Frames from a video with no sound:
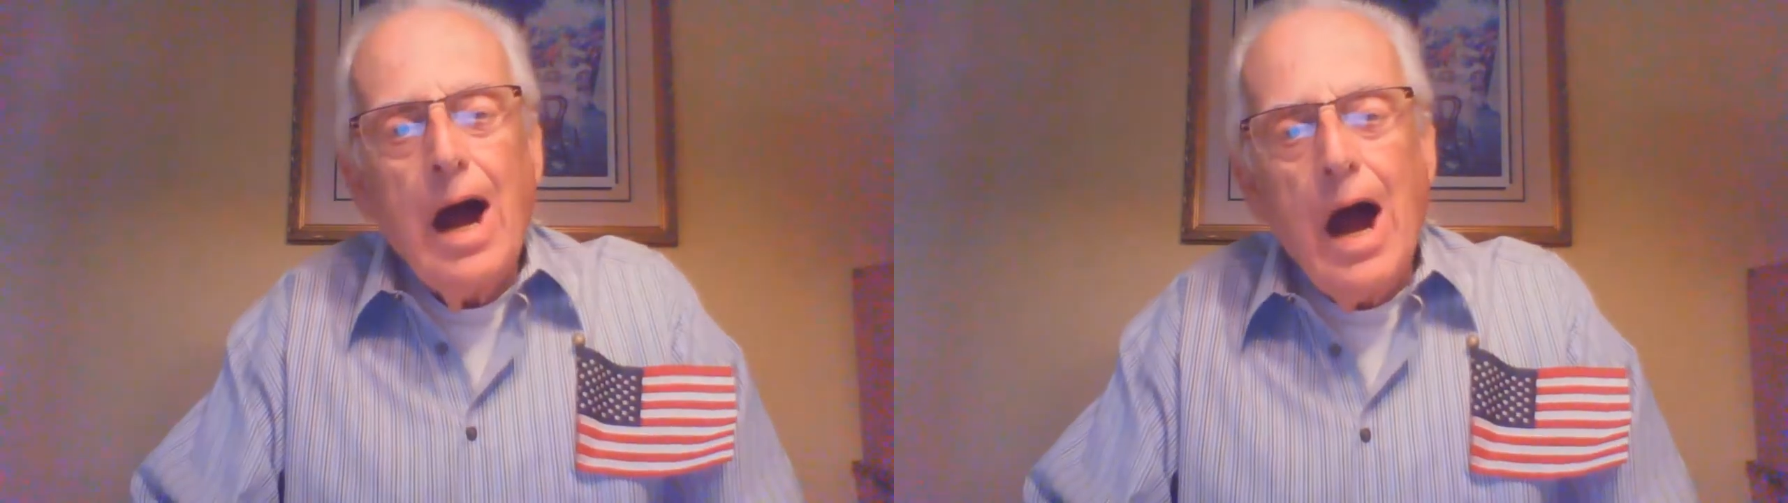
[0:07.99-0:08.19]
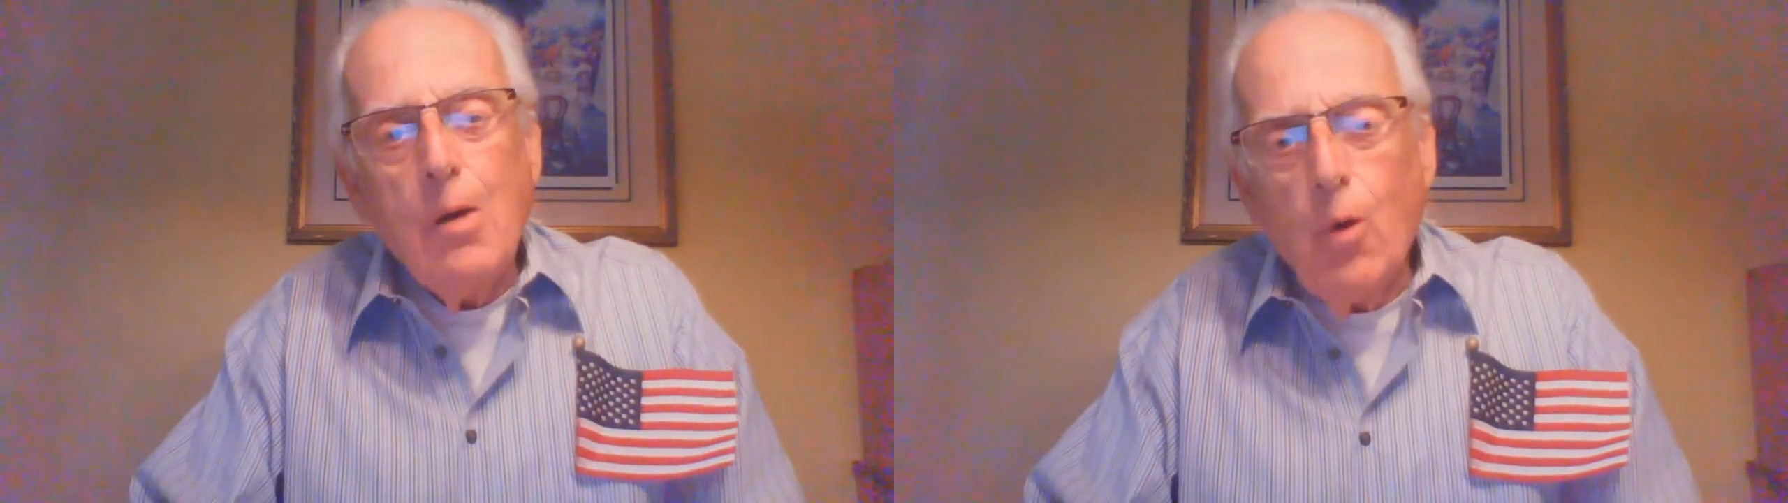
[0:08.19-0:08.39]

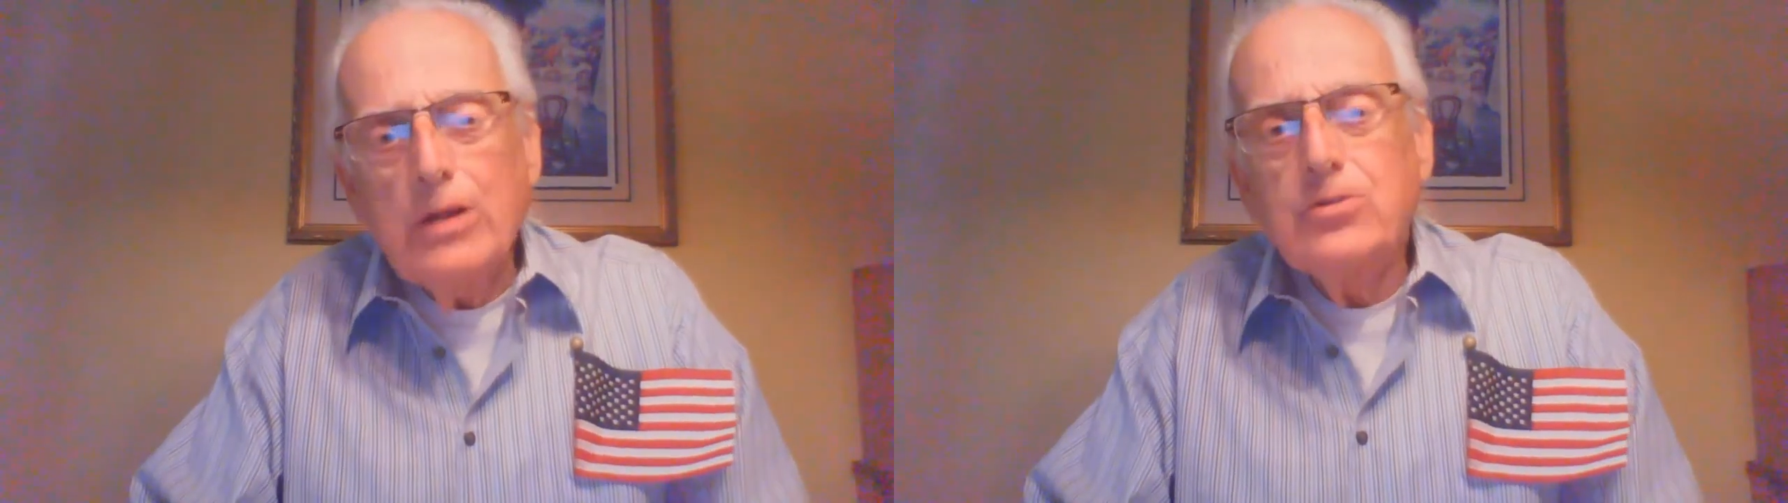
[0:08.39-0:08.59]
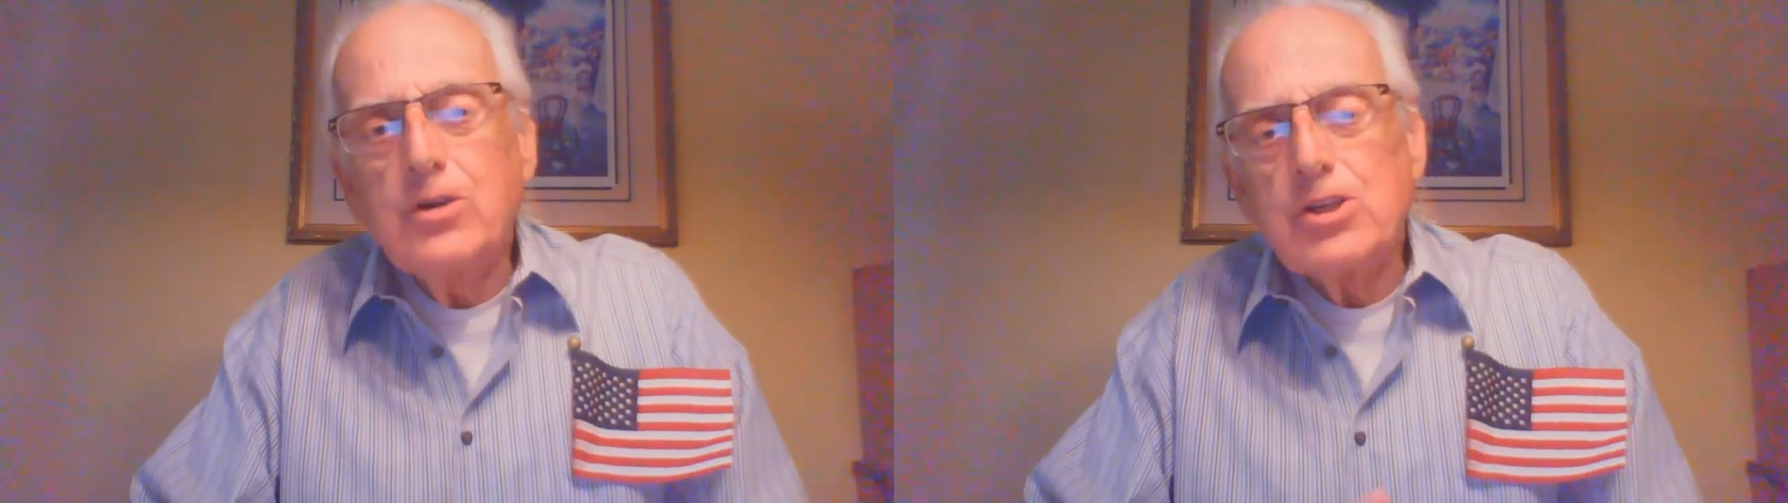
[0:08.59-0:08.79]
I
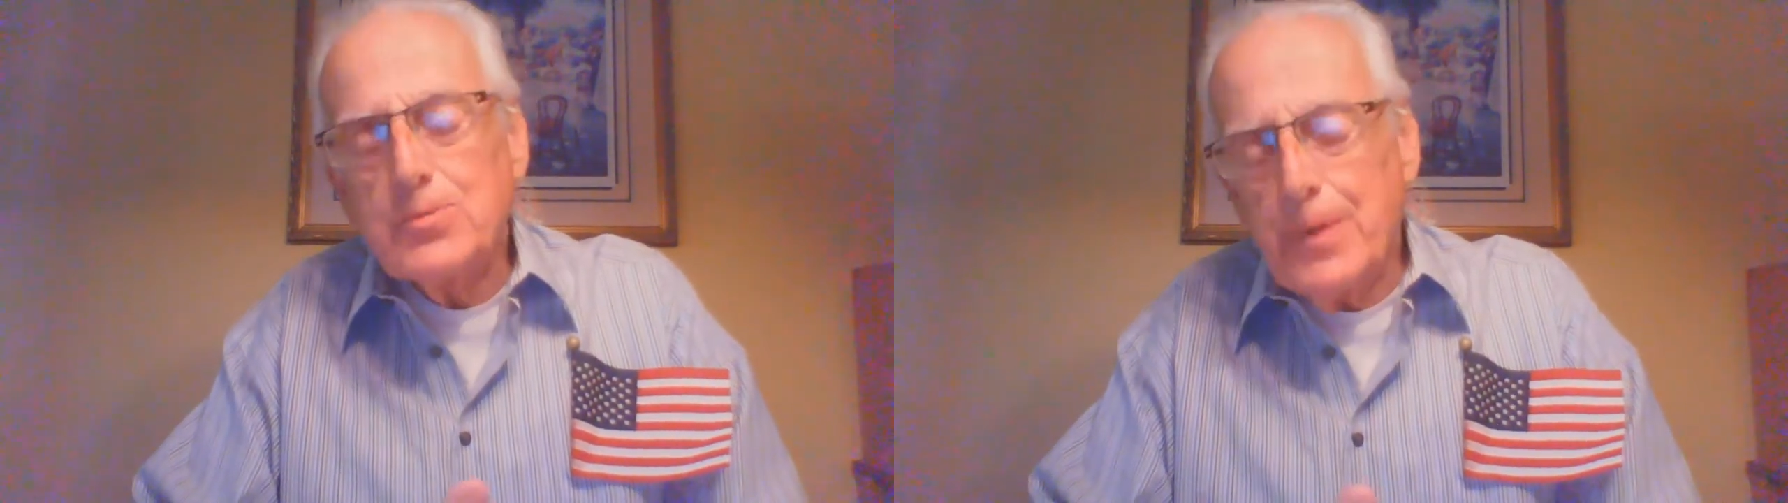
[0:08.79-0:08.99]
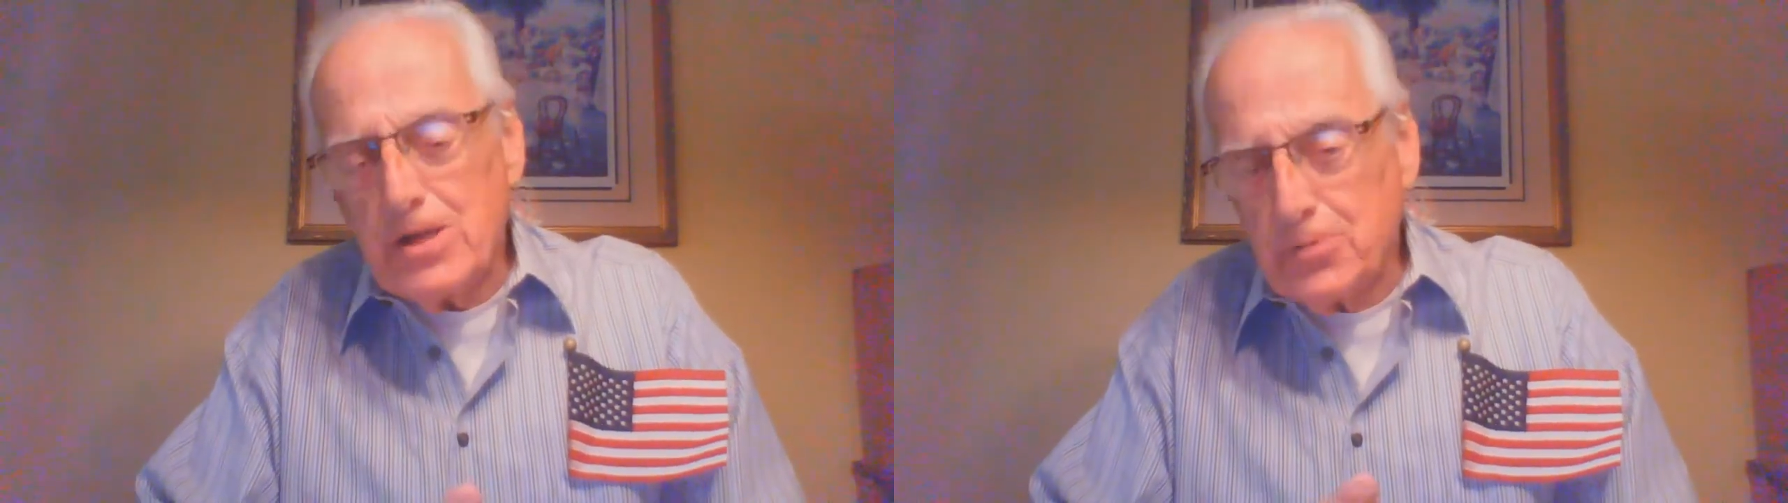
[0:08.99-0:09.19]
want to
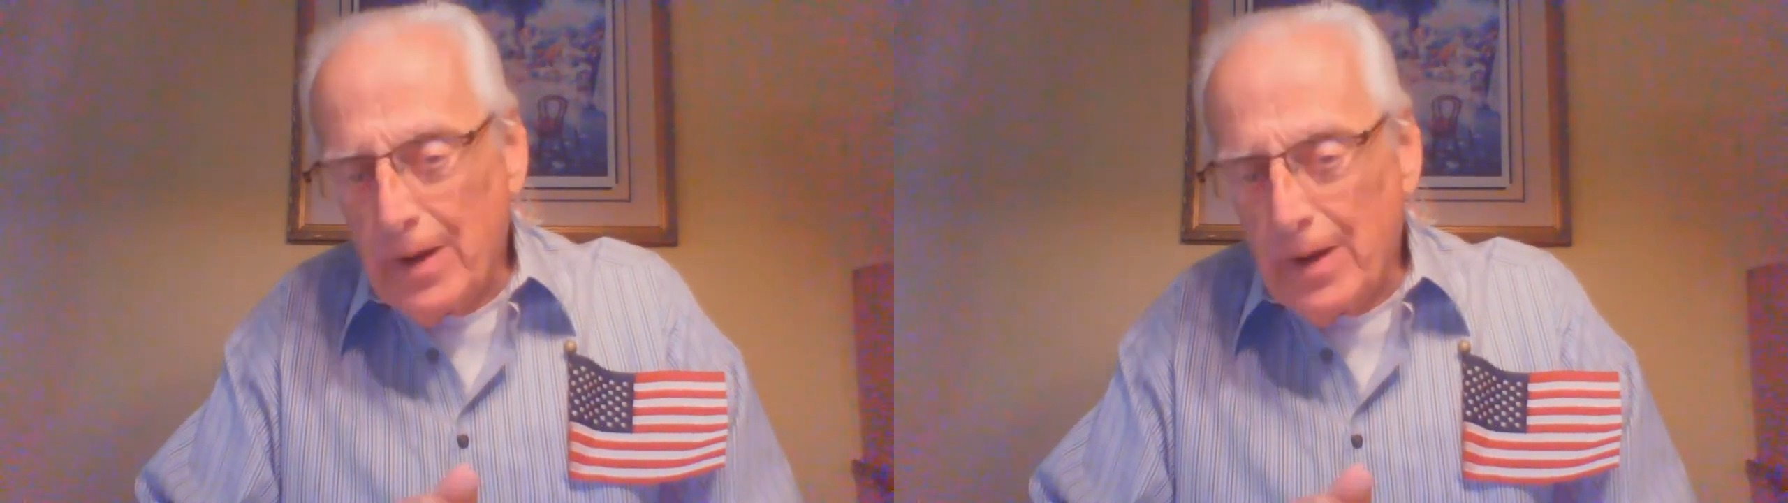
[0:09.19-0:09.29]
express